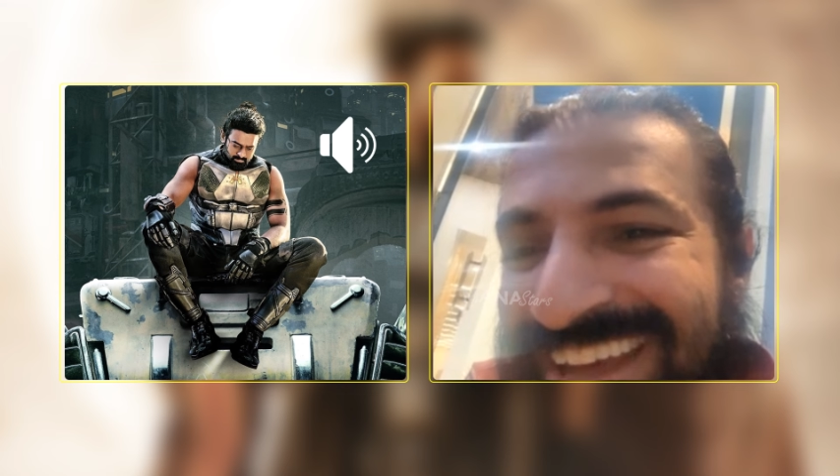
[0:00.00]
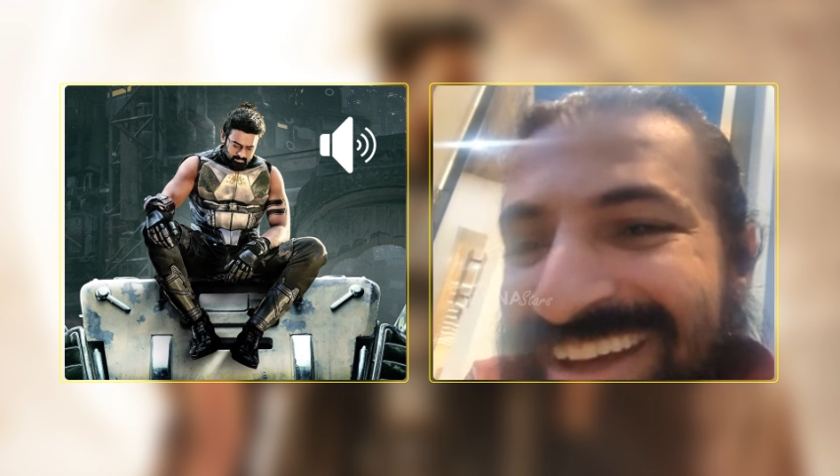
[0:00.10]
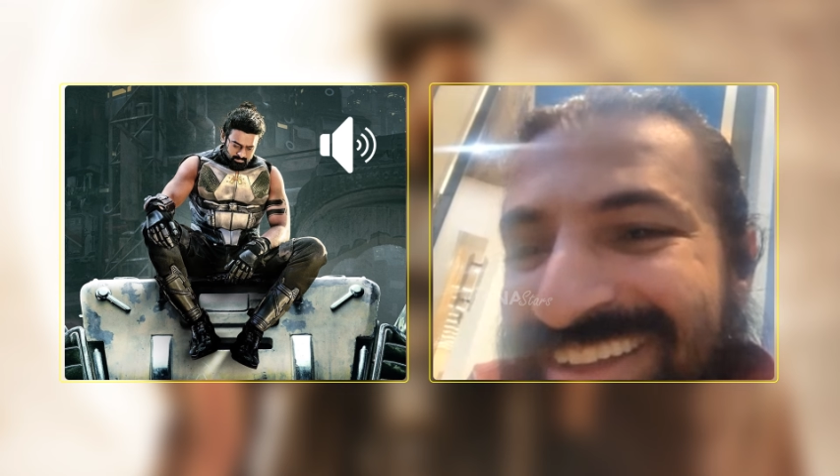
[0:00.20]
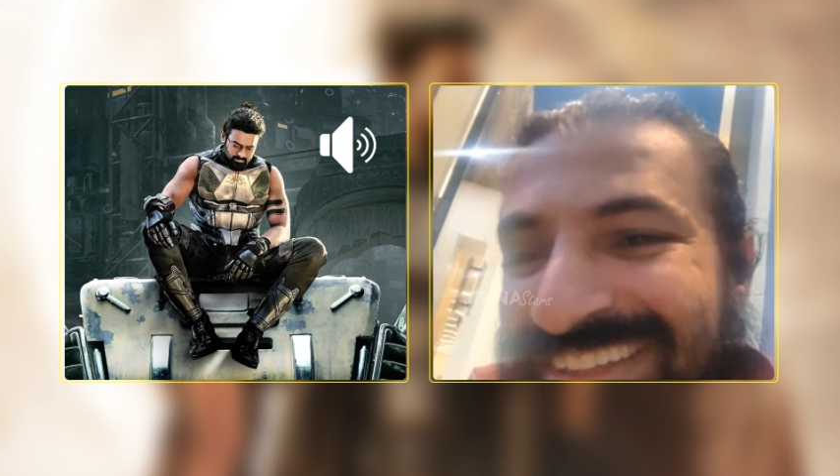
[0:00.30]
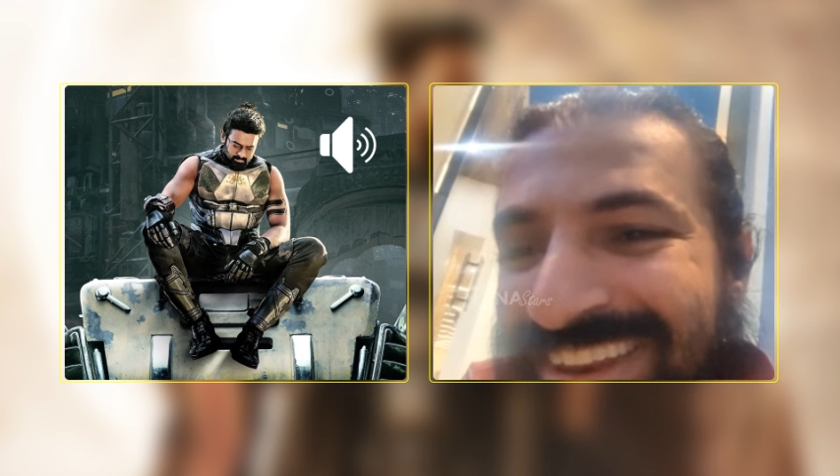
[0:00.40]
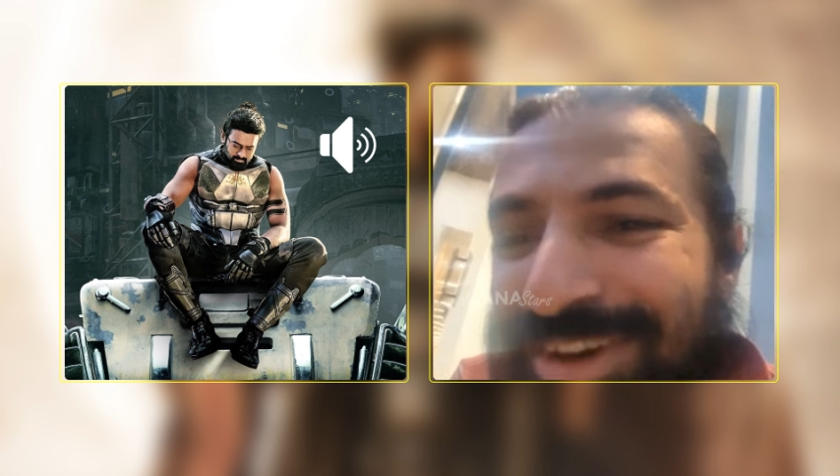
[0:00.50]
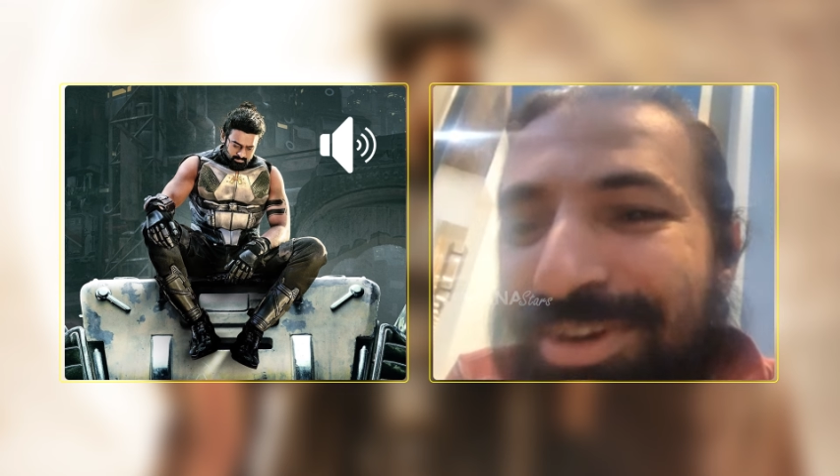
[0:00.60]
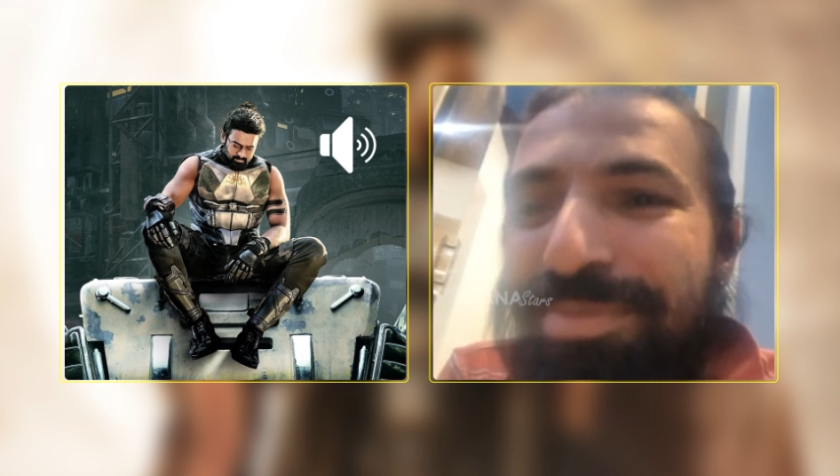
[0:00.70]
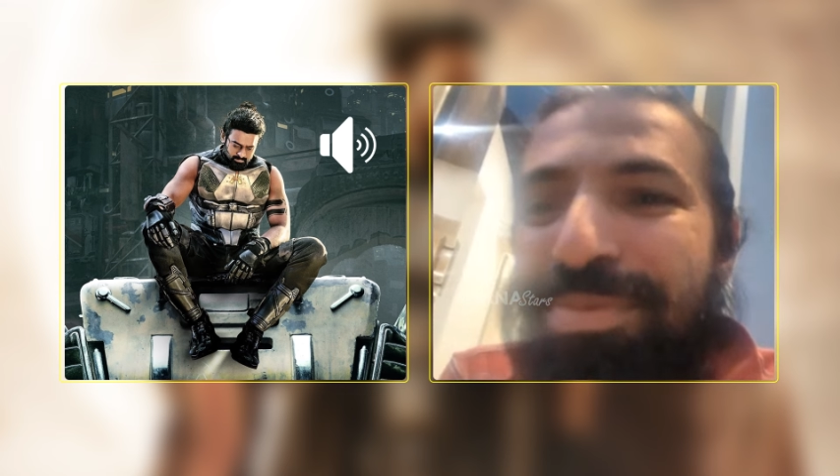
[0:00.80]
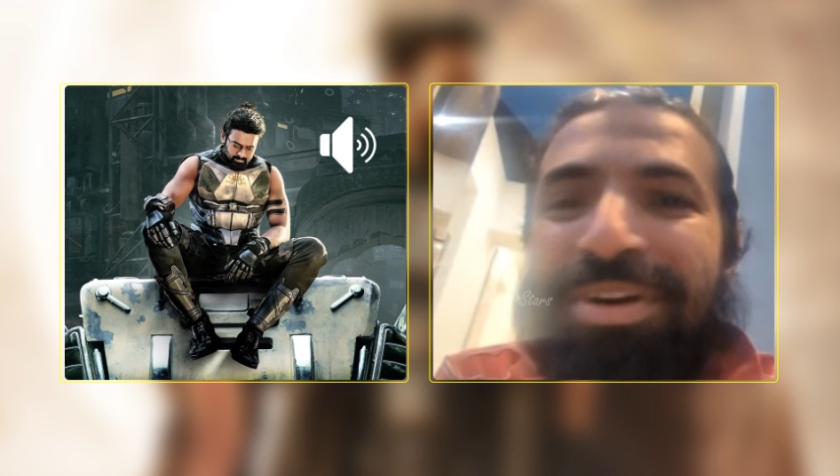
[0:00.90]
Yeah,
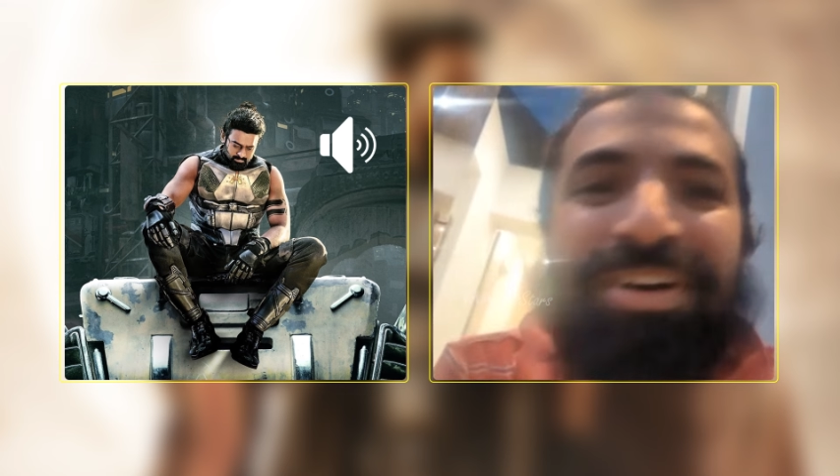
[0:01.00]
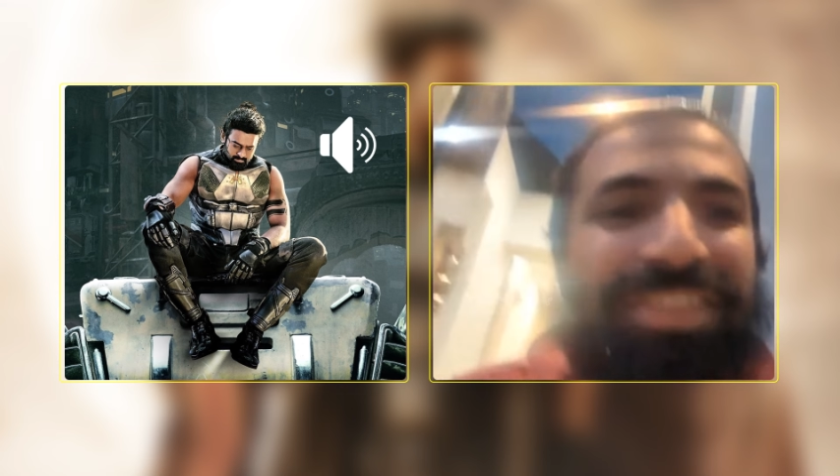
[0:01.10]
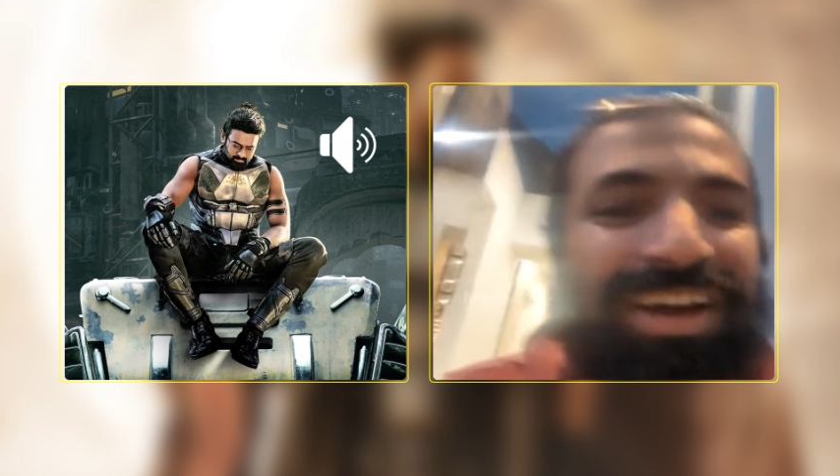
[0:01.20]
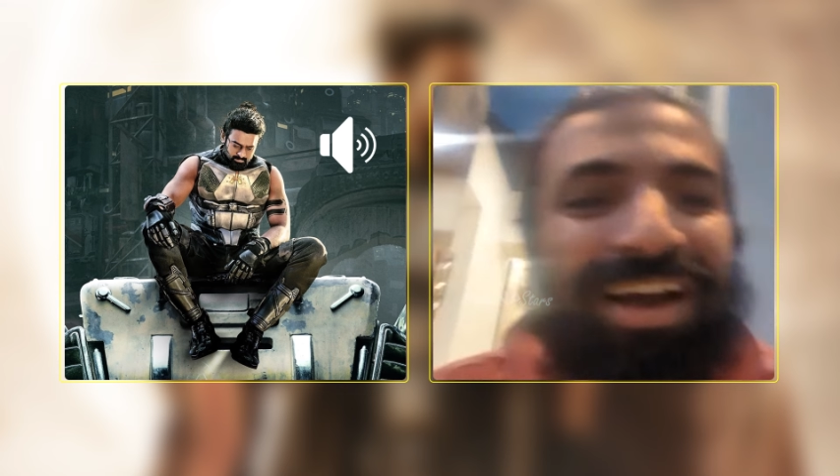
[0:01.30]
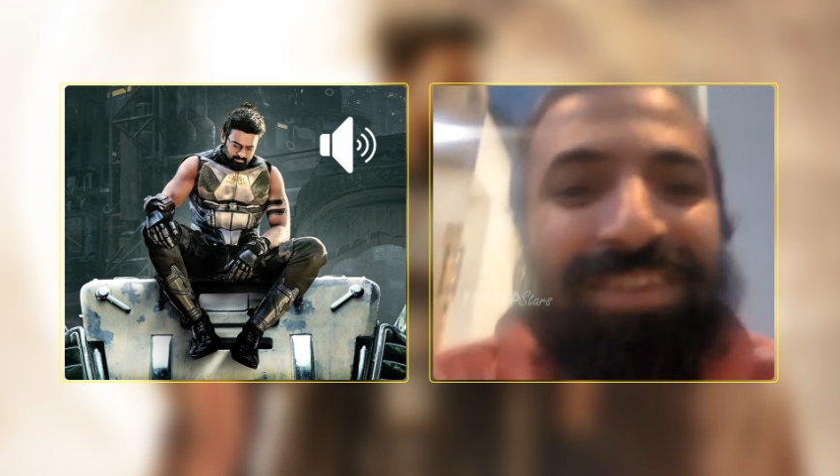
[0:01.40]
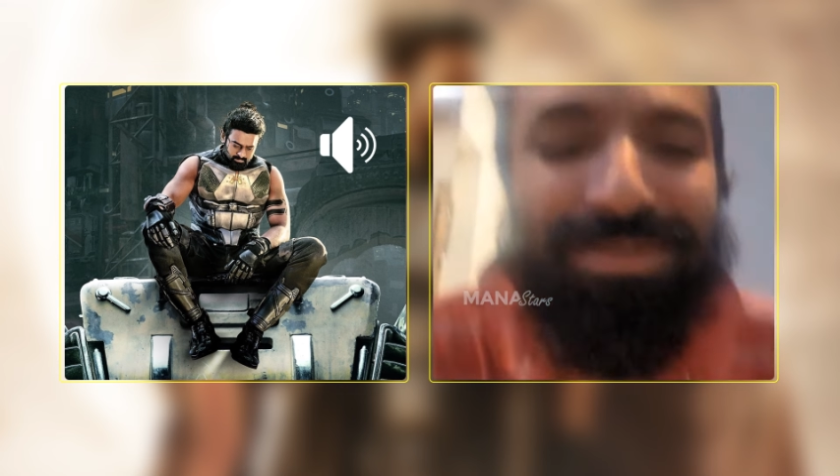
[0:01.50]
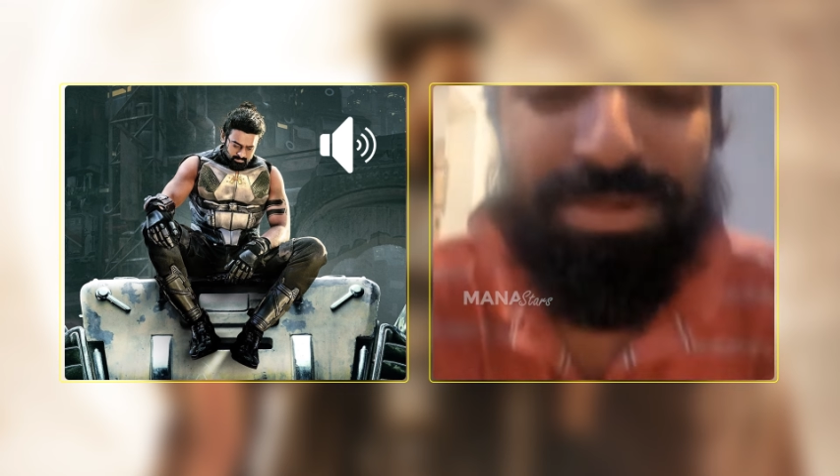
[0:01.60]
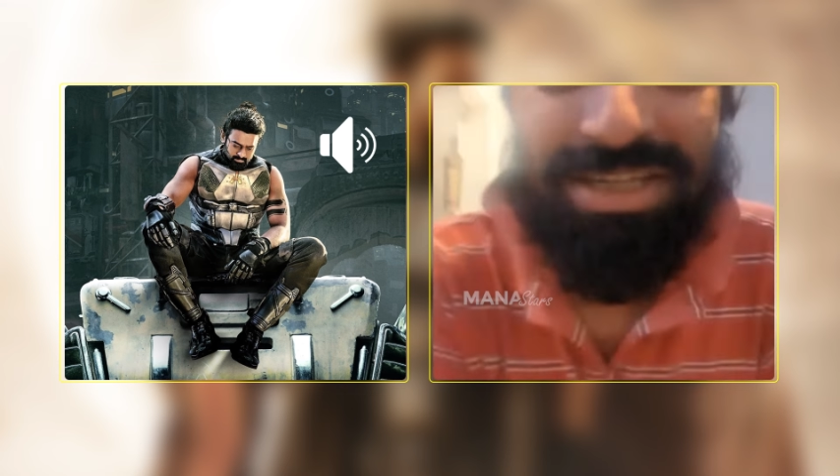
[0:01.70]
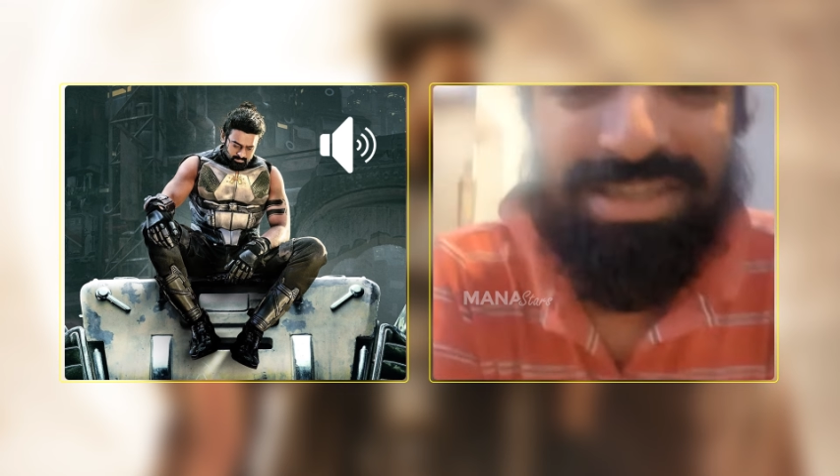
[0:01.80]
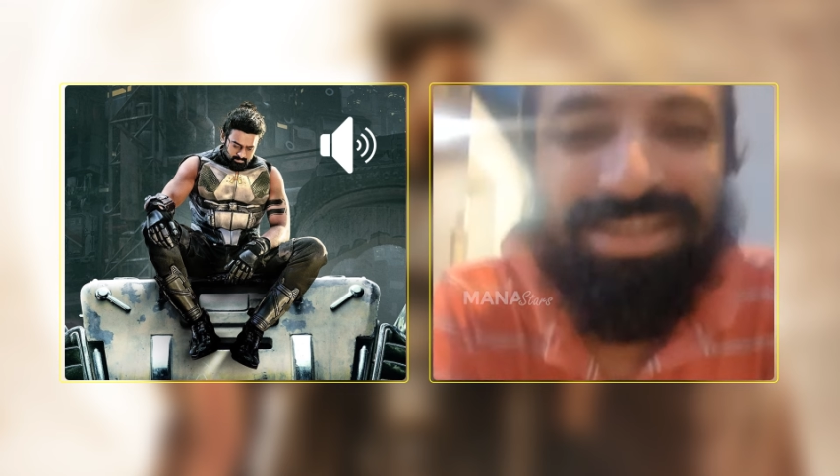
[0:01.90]
now the
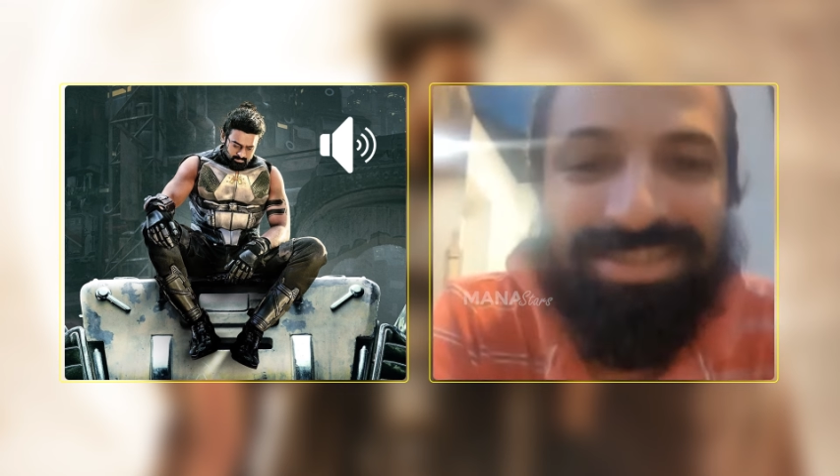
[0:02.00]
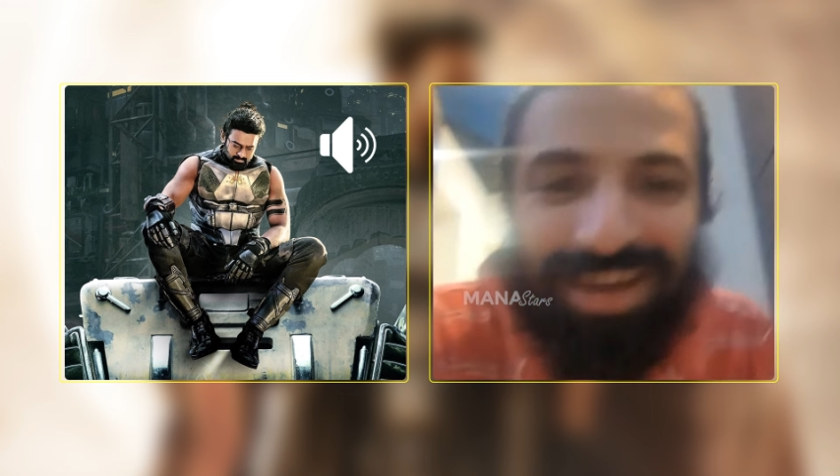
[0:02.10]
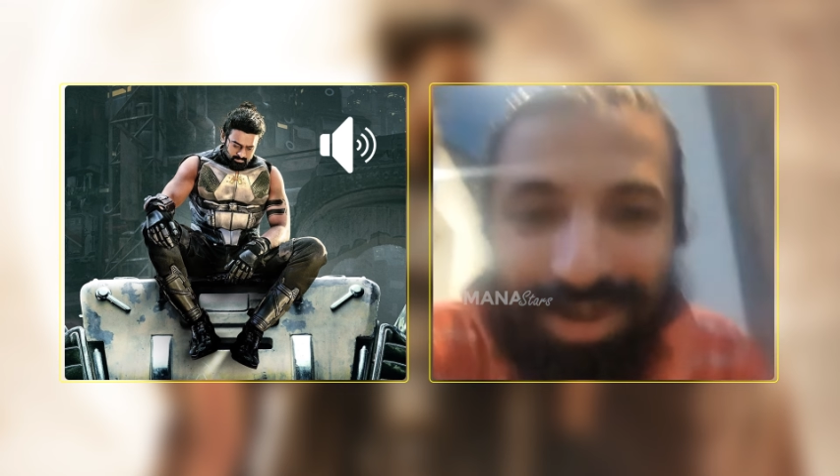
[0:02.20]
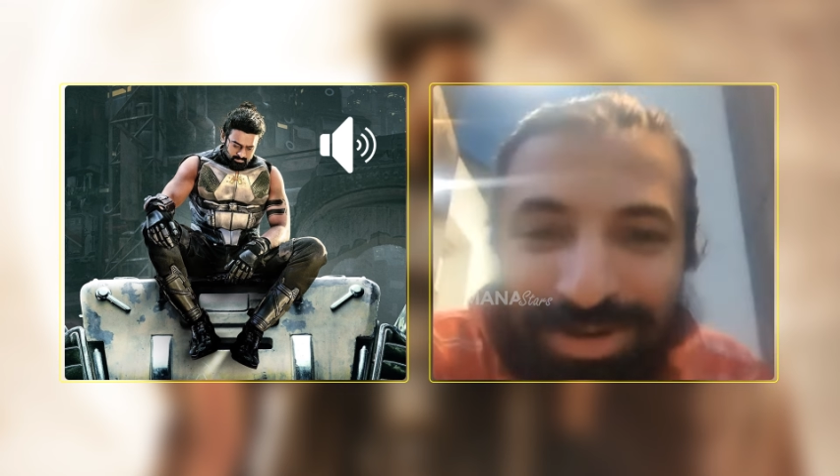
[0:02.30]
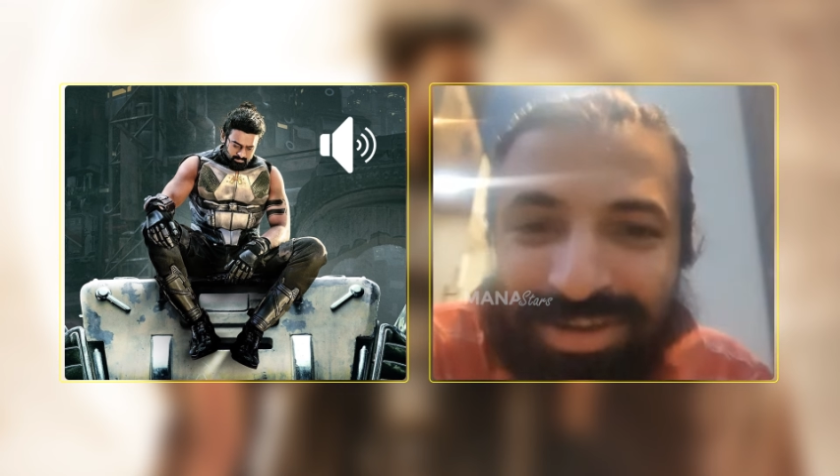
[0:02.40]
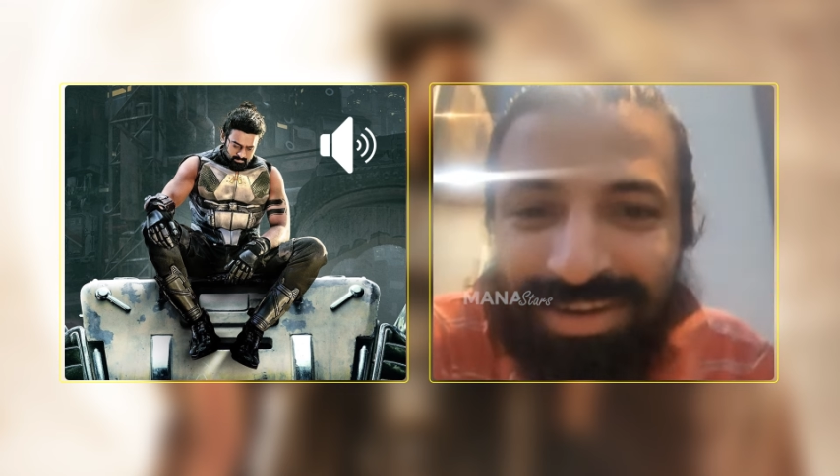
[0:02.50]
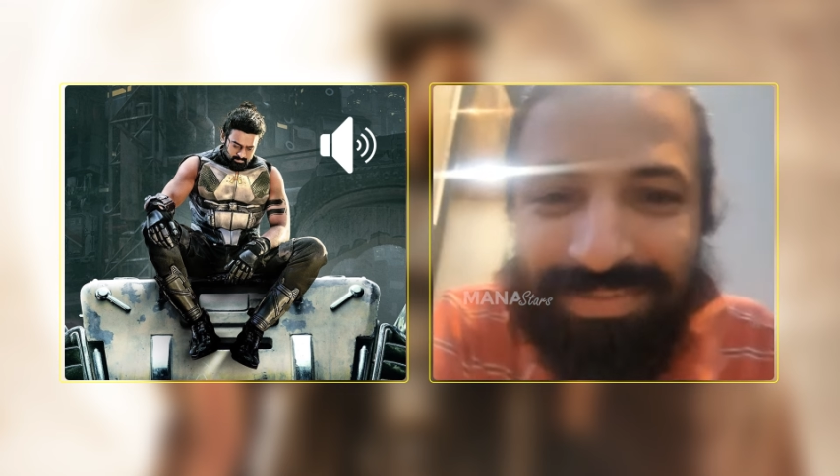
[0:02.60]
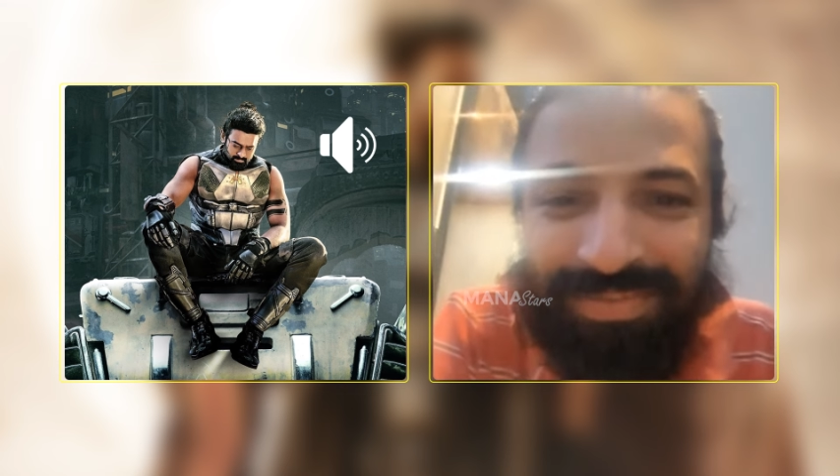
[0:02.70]
confirmation is out.